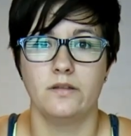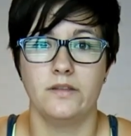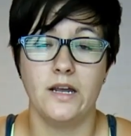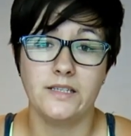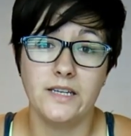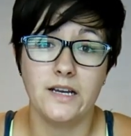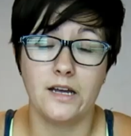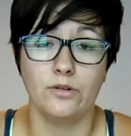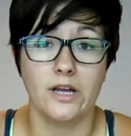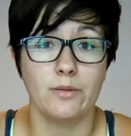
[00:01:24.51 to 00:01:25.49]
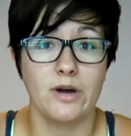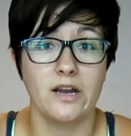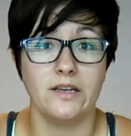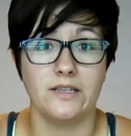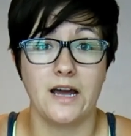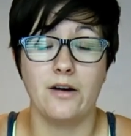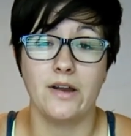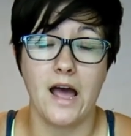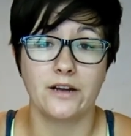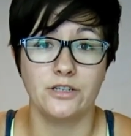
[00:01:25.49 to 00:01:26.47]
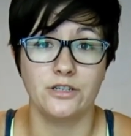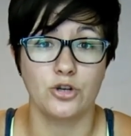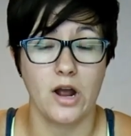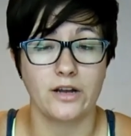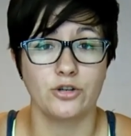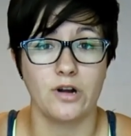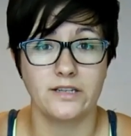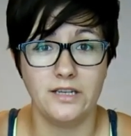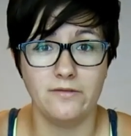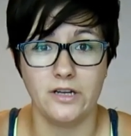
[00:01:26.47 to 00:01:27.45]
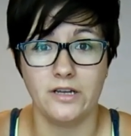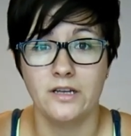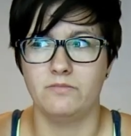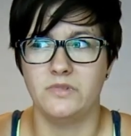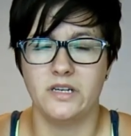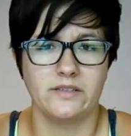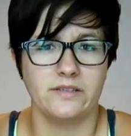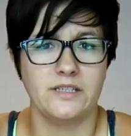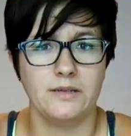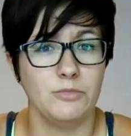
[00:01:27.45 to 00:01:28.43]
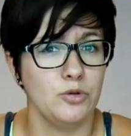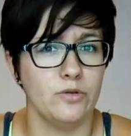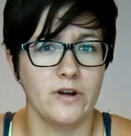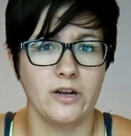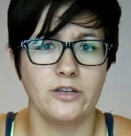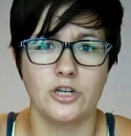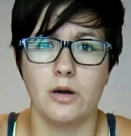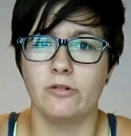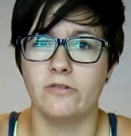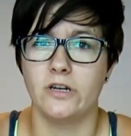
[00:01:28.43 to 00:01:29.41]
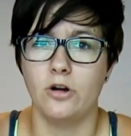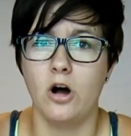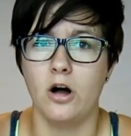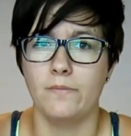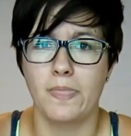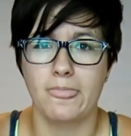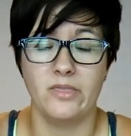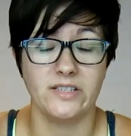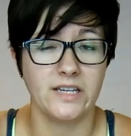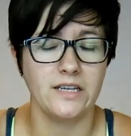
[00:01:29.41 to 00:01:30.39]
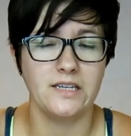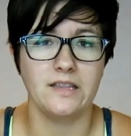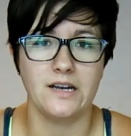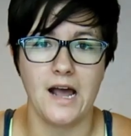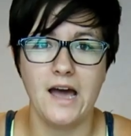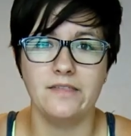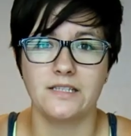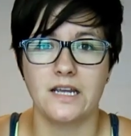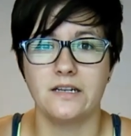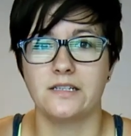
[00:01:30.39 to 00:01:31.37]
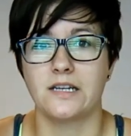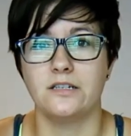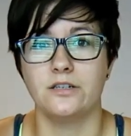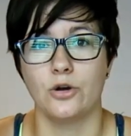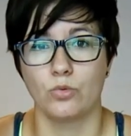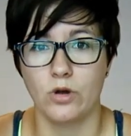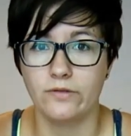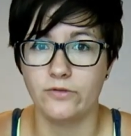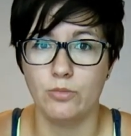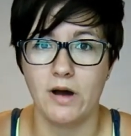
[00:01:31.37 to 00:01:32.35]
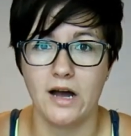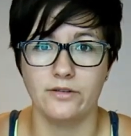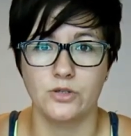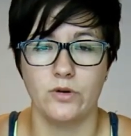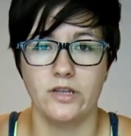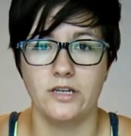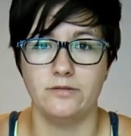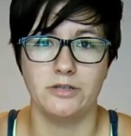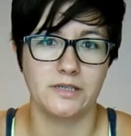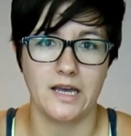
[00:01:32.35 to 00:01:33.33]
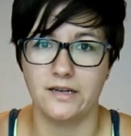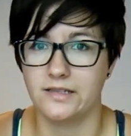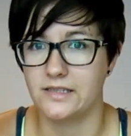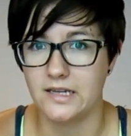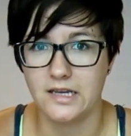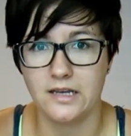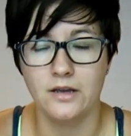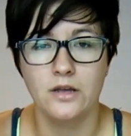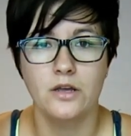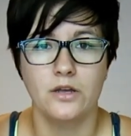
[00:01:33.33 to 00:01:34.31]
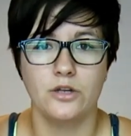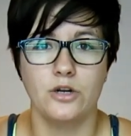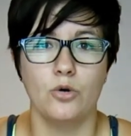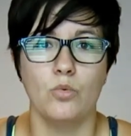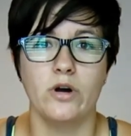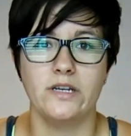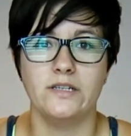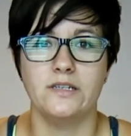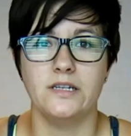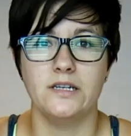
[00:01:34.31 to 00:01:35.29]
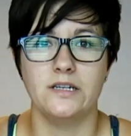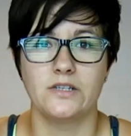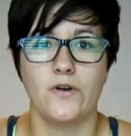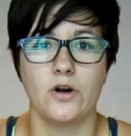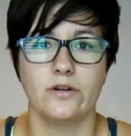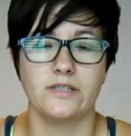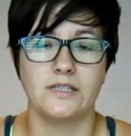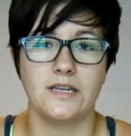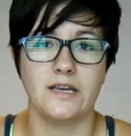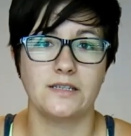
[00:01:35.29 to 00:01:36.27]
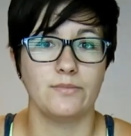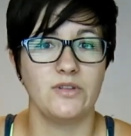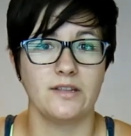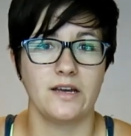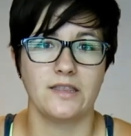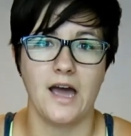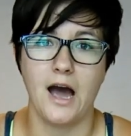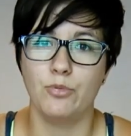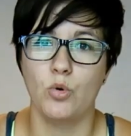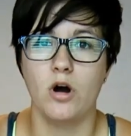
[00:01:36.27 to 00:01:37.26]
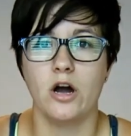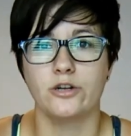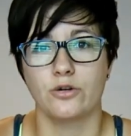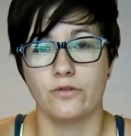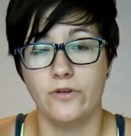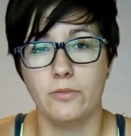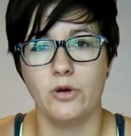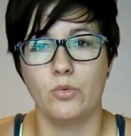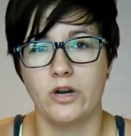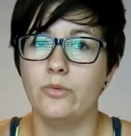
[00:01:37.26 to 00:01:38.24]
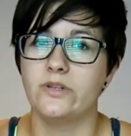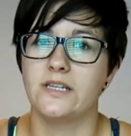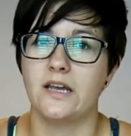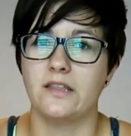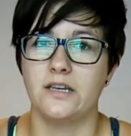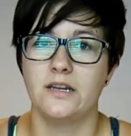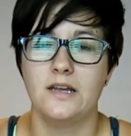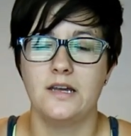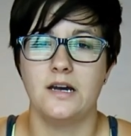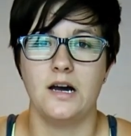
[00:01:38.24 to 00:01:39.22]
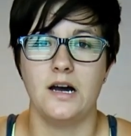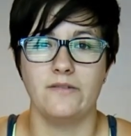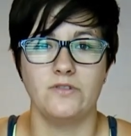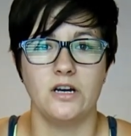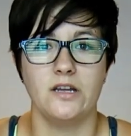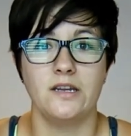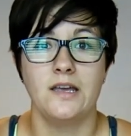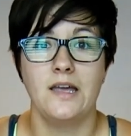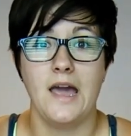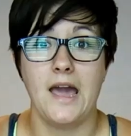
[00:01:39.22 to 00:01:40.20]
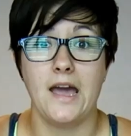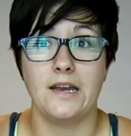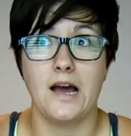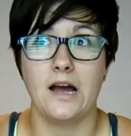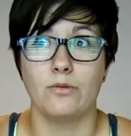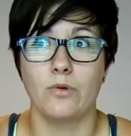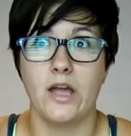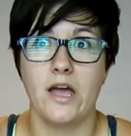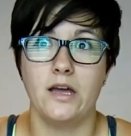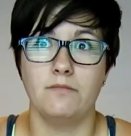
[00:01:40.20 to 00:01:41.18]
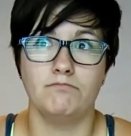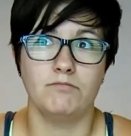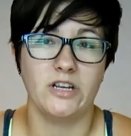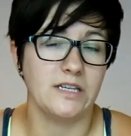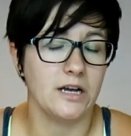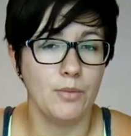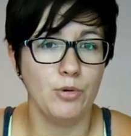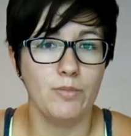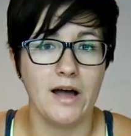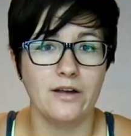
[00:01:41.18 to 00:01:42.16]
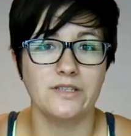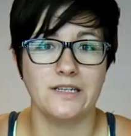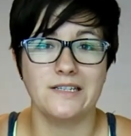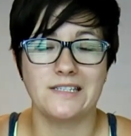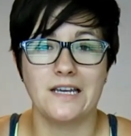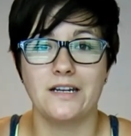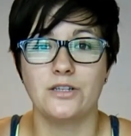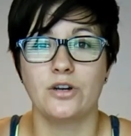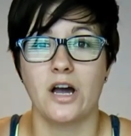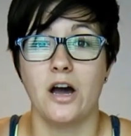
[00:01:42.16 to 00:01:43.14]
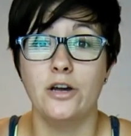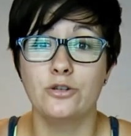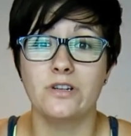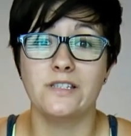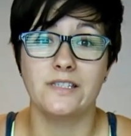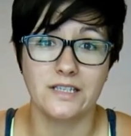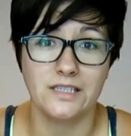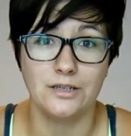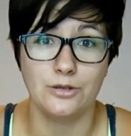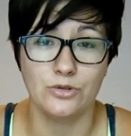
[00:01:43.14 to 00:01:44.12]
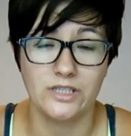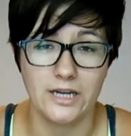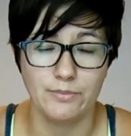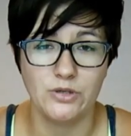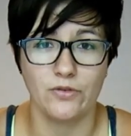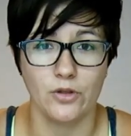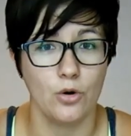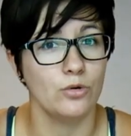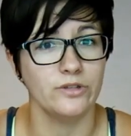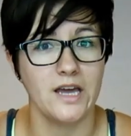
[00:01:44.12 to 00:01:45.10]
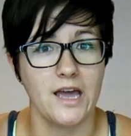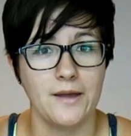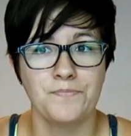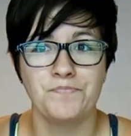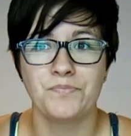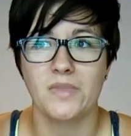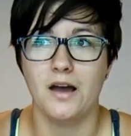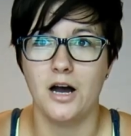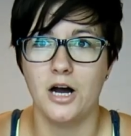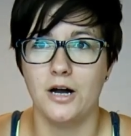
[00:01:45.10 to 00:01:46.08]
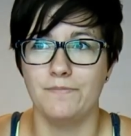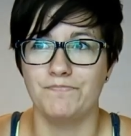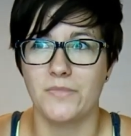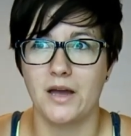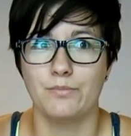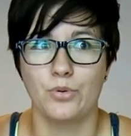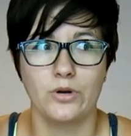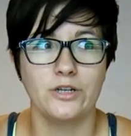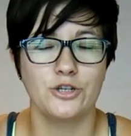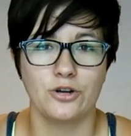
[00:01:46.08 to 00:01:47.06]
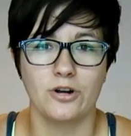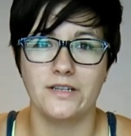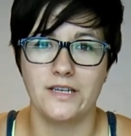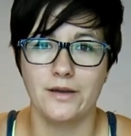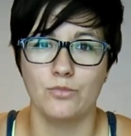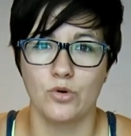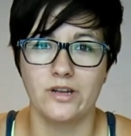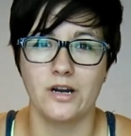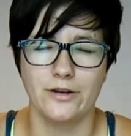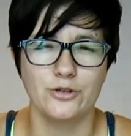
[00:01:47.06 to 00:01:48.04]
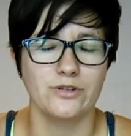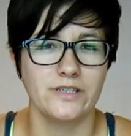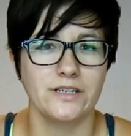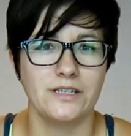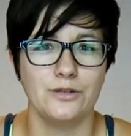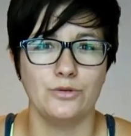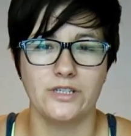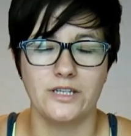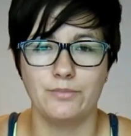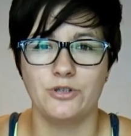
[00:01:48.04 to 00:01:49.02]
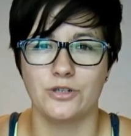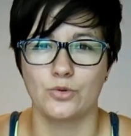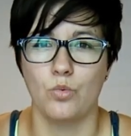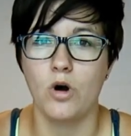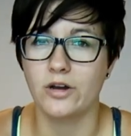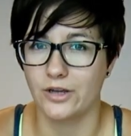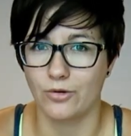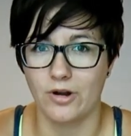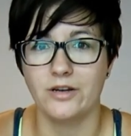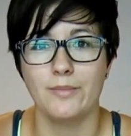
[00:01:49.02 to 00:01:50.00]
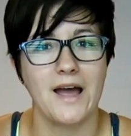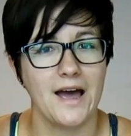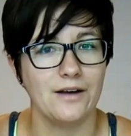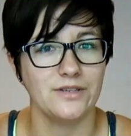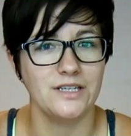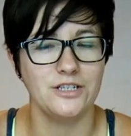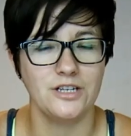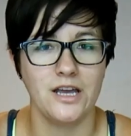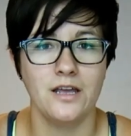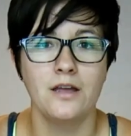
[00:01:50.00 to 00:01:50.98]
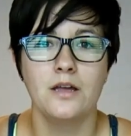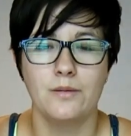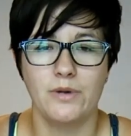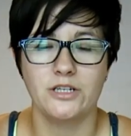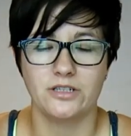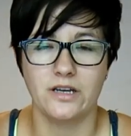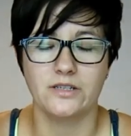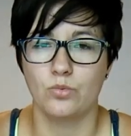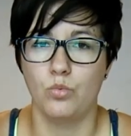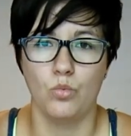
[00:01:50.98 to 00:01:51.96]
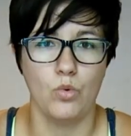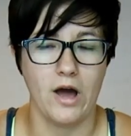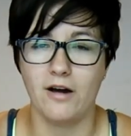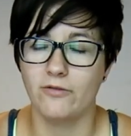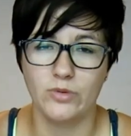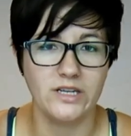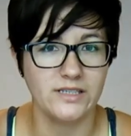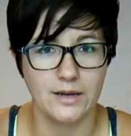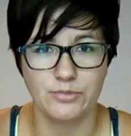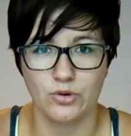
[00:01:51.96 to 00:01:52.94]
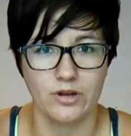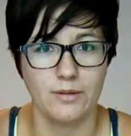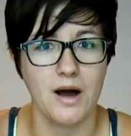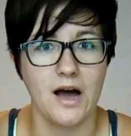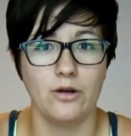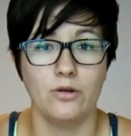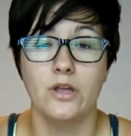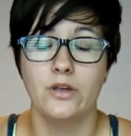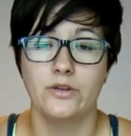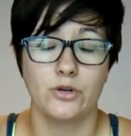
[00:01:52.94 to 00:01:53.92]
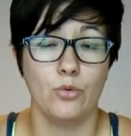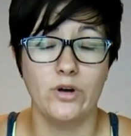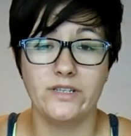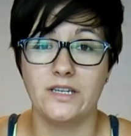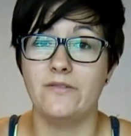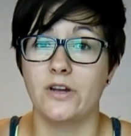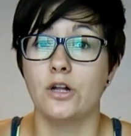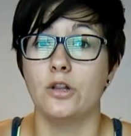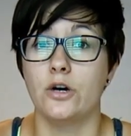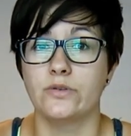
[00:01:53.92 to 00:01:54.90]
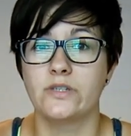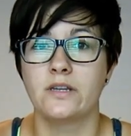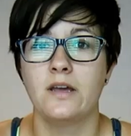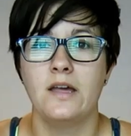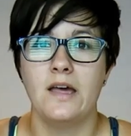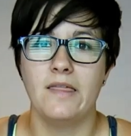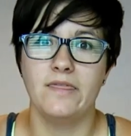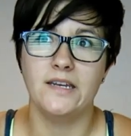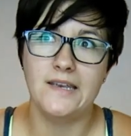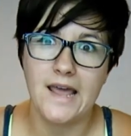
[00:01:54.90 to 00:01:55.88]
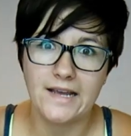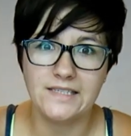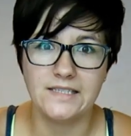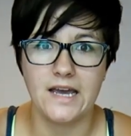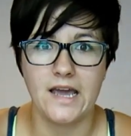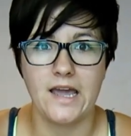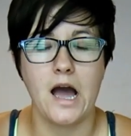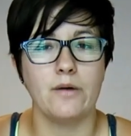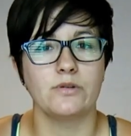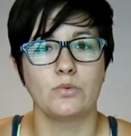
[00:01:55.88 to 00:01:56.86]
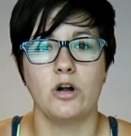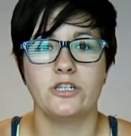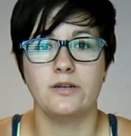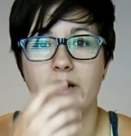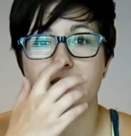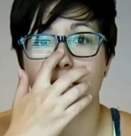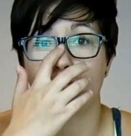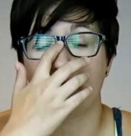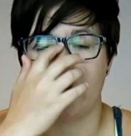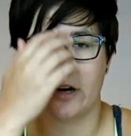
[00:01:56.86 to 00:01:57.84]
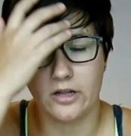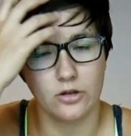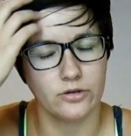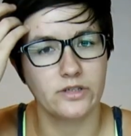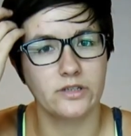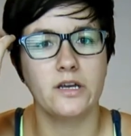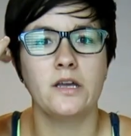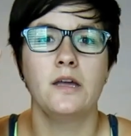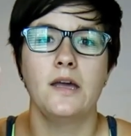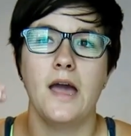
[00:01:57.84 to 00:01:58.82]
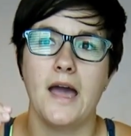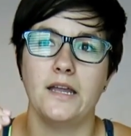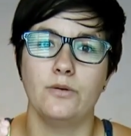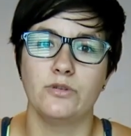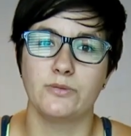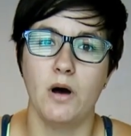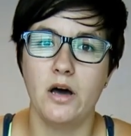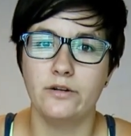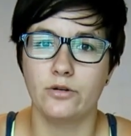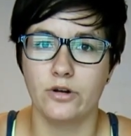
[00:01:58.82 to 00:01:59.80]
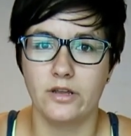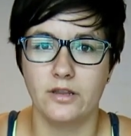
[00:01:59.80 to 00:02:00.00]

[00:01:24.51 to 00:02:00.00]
The next thing I don't like about it is how it actually tracks your activity. It doesn't seem to do a very good job of it at all. The second day that I had this, I decided to go run a few miles with it and just kind of see, what it did as far as, say, something like the Apple Watch or Fitbit, what it would say that I've done. And I ran, like I say, a couple miles, and it said I took 162 steps for the whole day. I'm pretty sure I take more than 162 steps just walking around in my house each day, much less however many steps are in a mile. So it wasn't even close. The next day, I was watching my steps very closely, and it was monitoring